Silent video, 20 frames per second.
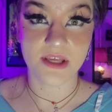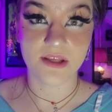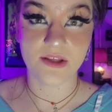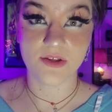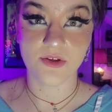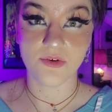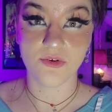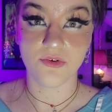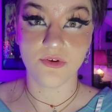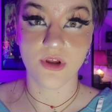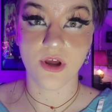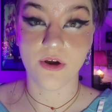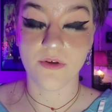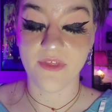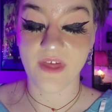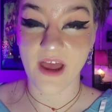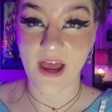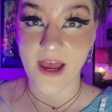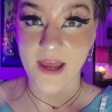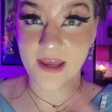you know
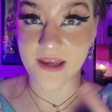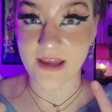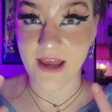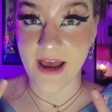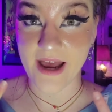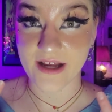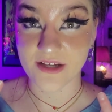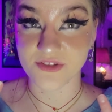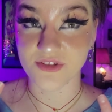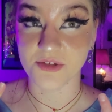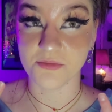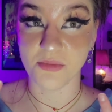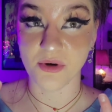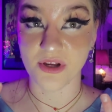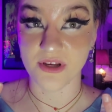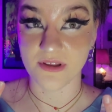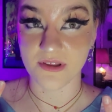that I actually put